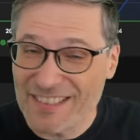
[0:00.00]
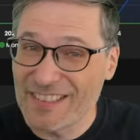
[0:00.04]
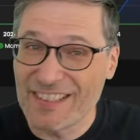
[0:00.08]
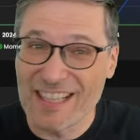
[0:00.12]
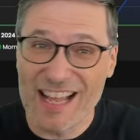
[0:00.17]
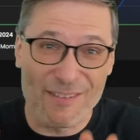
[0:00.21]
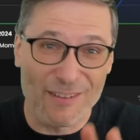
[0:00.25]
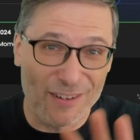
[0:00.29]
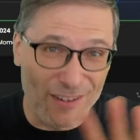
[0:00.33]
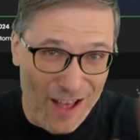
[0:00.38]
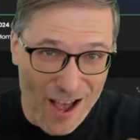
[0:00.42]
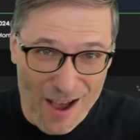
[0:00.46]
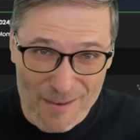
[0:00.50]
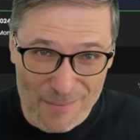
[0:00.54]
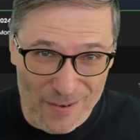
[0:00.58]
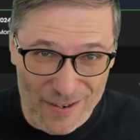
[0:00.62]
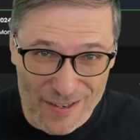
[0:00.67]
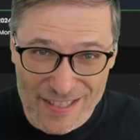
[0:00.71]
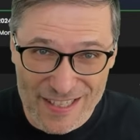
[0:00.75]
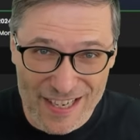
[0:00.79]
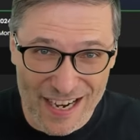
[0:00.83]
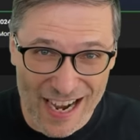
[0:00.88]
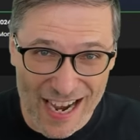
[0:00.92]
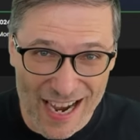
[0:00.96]
you'll have a lot more
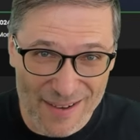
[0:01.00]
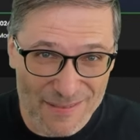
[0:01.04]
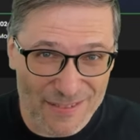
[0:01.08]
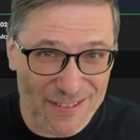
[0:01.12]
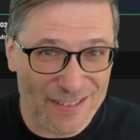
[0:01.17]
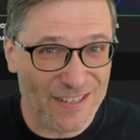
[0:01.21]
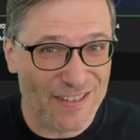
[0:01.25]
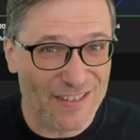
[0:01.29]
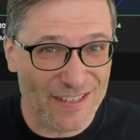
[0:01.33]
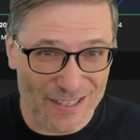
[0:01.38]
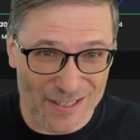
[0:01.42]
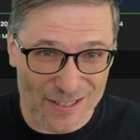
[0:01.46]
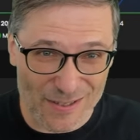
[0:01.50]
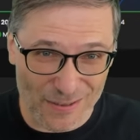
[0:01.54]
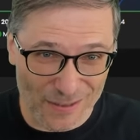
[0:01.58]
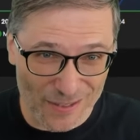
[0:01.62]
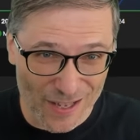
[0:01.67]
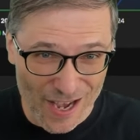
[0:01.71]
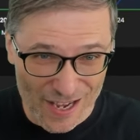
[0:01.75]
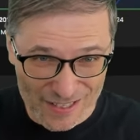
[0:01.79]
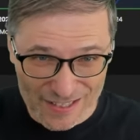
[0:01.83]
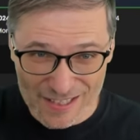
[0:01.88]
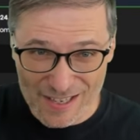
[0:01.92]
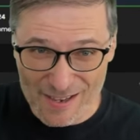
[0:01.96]
time, so you could do a
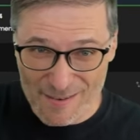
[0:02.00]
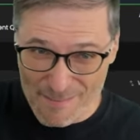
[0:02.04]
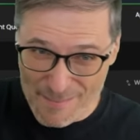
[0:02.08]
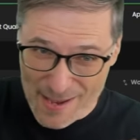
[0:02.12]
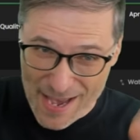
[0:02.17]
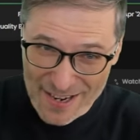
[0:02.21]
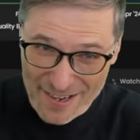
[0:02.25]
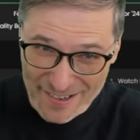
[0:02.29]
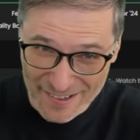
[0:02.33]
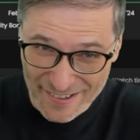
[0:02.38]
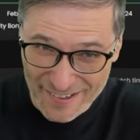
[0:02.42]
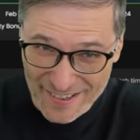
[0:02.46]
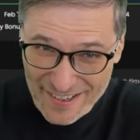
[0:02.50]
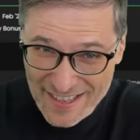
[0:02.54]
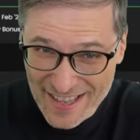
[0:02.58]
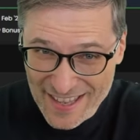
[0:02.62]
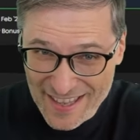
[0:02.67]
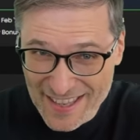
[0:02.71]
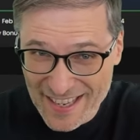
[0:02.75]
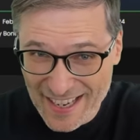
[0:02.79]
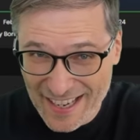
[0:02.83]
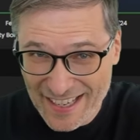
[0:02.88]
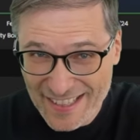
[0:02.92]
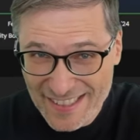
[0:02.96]
lot better than
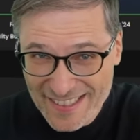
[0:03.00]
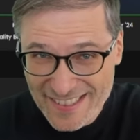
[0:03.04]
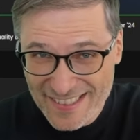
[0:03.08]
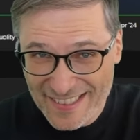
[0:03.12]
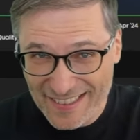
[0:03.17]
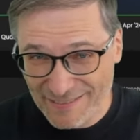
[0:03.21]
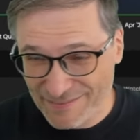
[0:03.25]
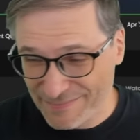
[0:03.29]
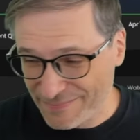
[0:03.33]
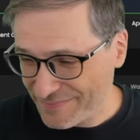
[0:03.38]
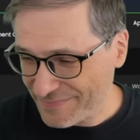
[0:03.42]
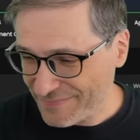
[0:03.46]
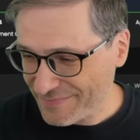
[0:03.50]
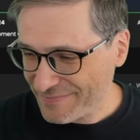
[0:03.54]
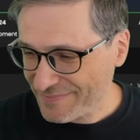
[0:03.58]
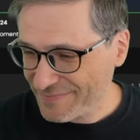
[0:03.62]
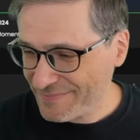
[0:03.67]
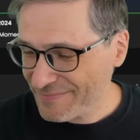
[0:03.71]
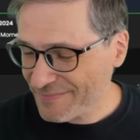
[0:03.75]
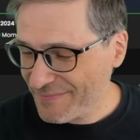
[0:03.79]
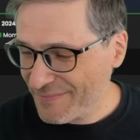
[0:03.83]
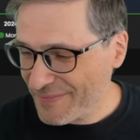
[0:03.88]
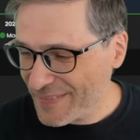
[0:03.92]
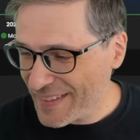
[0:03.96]
this.
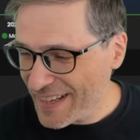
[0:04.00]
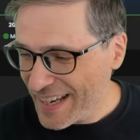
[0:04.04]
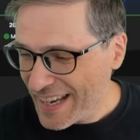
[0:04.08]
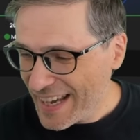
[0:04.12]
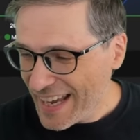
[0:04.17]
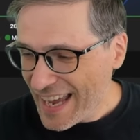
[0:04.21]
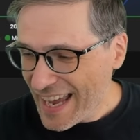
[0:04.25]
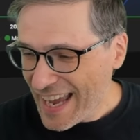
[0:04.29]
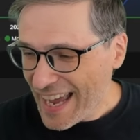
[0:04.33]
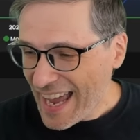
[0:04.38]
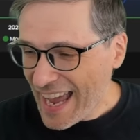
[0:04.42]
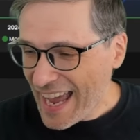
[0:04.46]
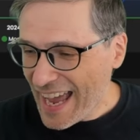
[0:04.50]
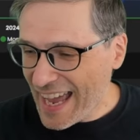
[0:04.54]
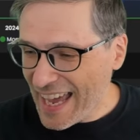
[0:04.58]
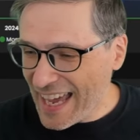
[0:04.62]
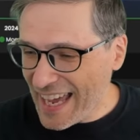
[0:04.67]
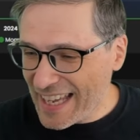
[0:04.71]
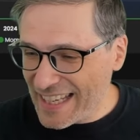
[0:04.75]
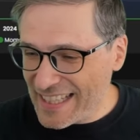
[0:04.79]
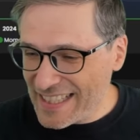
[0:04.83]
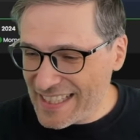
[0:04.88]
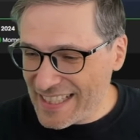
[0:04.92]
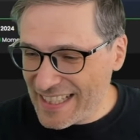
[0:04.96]

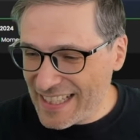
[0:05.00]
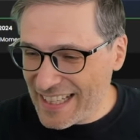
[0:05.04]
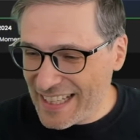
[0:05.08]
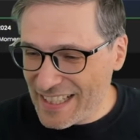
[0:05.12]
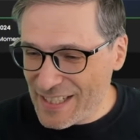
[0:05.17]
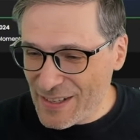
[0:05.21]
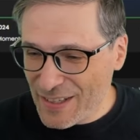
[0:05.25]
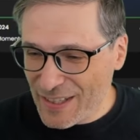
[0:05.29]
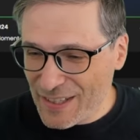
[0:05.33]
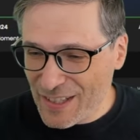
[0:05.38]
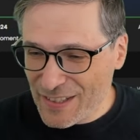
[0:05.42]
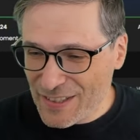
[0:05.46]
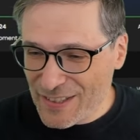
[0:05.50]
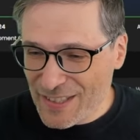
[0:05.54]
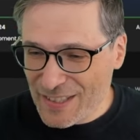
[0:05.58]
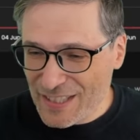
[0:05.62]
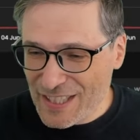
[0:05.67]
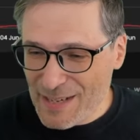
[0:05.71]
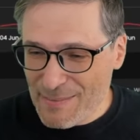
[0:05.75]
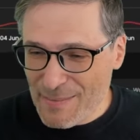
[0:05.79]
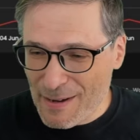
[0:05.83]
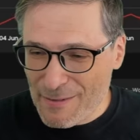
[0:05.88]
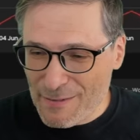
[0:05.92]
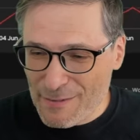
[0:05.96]
And uh, you can also
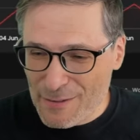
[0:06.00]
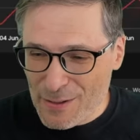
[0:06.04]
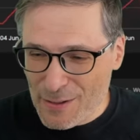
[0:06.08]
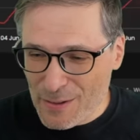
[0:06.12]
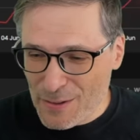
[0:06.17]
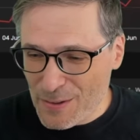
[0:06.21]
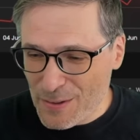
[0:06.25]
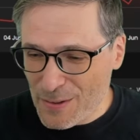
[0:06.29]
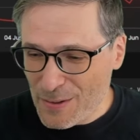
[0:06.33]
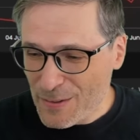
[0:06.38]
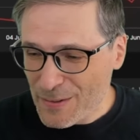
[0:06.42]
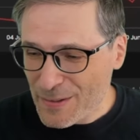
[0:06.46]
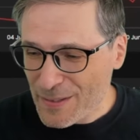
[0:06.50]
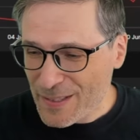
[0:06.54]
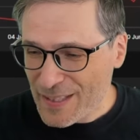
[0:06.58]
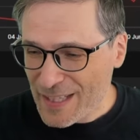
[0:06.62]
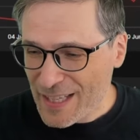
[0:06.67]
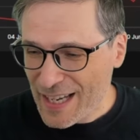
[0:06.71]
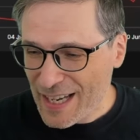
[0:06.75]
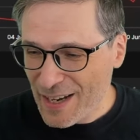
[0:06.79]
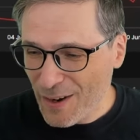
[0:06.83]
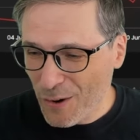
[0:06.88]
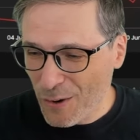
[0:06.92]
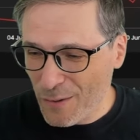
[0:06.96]
see my views
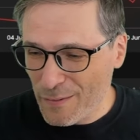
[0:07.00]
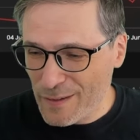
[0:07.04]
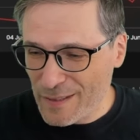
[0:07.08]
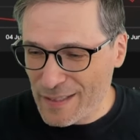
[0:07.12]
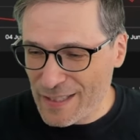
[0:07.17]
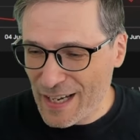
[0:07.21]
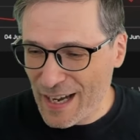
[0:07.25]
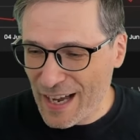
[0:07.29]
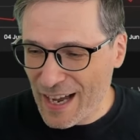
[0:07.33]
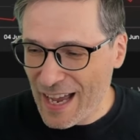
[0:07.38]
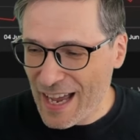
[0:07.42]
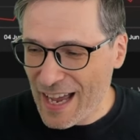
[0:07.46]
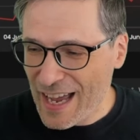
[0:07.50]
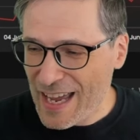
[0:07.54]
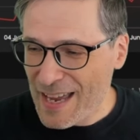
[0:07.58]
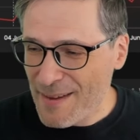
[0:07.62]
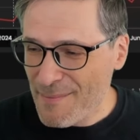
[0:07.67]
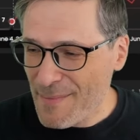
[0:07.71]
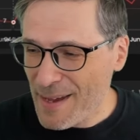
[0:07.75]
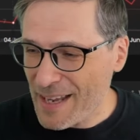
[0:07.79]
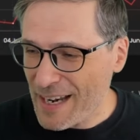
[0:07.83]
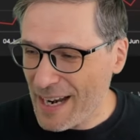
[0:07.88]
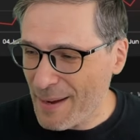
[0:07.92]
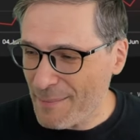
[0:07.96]
over time,
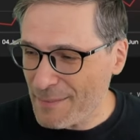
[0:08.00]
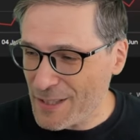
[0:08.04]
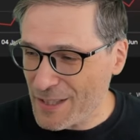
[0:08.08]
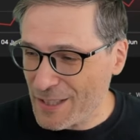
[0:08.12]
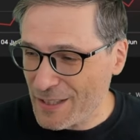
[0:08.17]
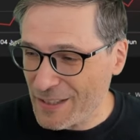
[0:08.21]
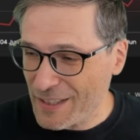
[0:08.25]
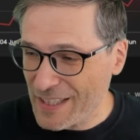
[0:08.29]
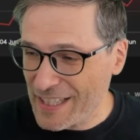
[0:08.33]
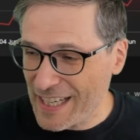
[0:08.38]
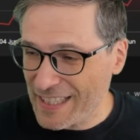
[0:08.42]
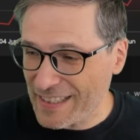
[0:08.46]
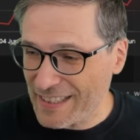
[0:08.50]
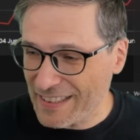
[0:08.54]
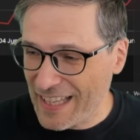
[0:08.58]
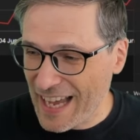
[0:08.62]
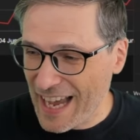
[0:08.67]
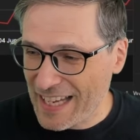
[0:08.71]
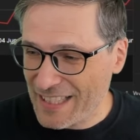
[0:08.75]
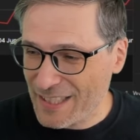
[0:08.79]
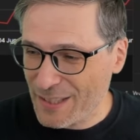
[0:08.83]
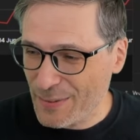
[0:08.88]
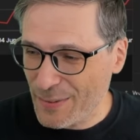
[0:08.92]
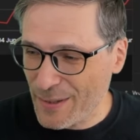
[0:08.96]
and I'm just looking at the
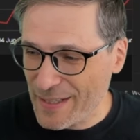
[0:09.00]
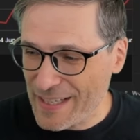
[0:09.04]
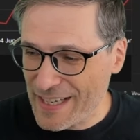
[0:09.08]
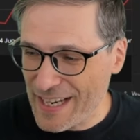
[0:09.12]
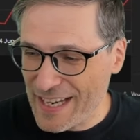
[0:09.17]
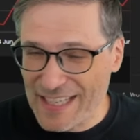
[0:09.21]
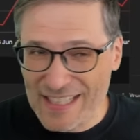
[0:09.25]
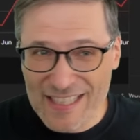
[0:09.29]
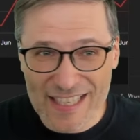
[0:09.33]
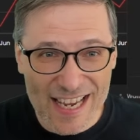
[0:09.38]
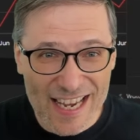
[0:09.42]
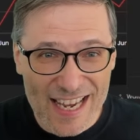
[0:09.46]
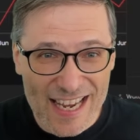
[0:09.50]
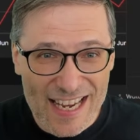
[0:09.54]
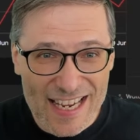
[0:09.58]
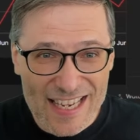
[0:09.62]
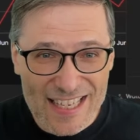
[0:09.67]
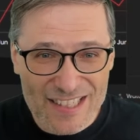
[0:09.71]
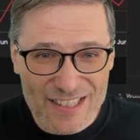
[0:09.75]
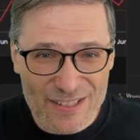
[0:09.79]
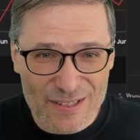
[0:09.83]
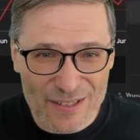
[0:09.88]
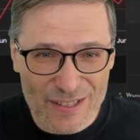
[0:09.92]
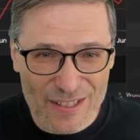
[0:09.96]
last 28
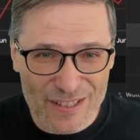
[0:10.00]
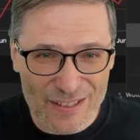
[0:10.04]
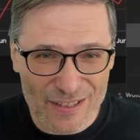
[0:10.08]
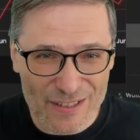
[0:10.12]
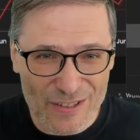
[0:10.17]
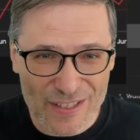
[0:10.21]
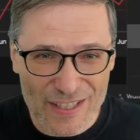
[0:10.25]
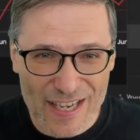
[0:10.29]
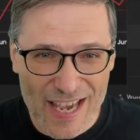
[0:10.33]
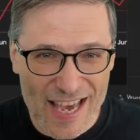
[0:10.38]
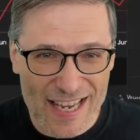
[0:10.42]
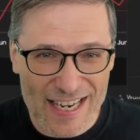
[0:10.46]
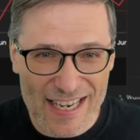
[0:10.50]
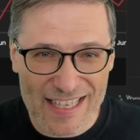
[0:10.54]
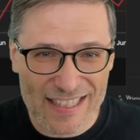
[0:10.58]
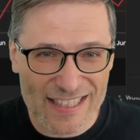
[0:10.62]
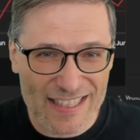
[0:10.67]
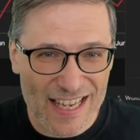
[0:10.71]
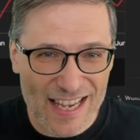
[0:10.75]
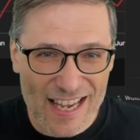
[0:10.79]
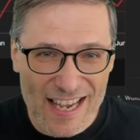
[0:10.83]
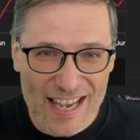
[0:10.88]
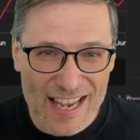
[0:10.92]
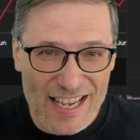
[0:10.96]
days. You can look at it
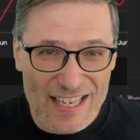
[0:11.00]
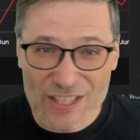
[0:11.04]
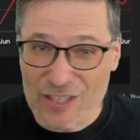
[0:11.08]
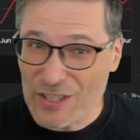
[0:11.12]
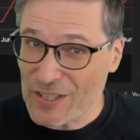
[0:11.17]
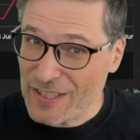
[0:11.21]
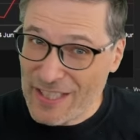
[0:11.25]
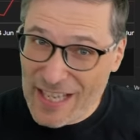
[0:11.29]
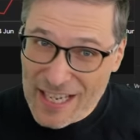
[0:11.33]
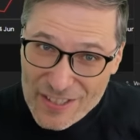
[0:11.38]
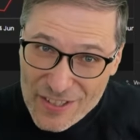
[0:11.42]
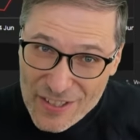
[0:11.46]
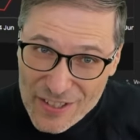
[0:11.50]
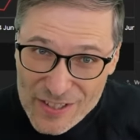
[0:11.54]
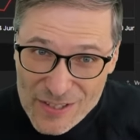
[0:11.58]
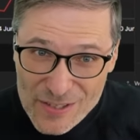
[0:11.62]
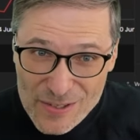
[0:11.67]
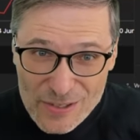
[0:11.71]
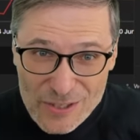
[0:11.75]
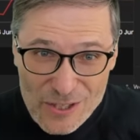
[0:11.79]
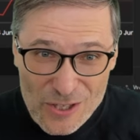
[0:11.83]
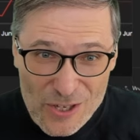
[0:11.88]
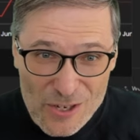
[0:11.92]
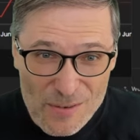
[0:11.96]
just as on
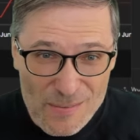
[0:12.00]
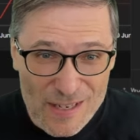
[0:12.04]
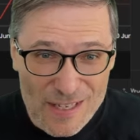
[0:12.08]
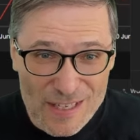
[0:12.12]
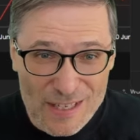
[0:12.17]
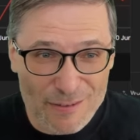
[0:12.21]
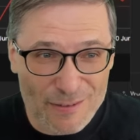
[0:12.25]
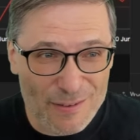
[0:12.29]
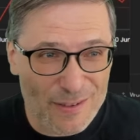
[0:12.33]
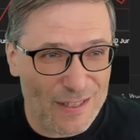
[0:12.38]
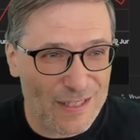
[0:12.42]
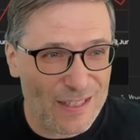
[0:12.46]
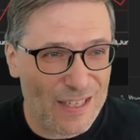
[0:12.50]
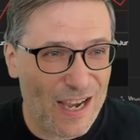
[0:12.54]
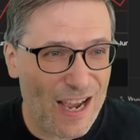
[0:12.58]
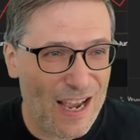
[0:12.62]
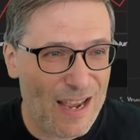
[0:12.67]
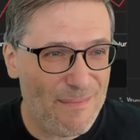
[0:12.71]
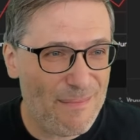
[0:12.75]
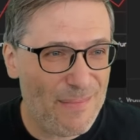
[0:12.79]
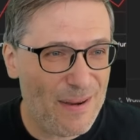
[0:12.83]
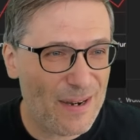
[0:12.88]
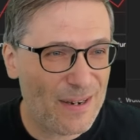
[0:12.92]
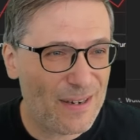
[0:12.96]
YouTube in different
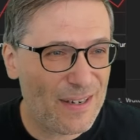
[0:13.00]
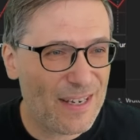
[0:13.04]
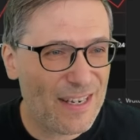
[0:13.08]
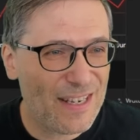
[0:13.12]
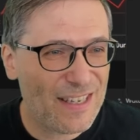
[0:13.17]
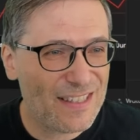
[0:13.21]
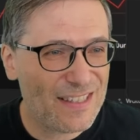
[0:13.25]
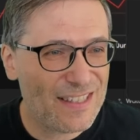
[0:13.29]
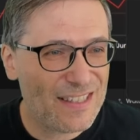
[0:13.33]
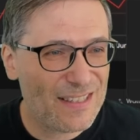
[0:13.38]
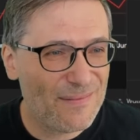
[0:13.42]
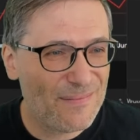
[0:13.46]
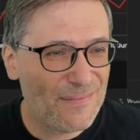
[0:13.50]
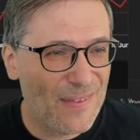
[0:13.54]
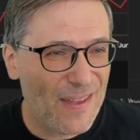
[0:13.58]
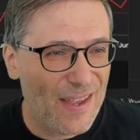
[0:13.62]
time periods.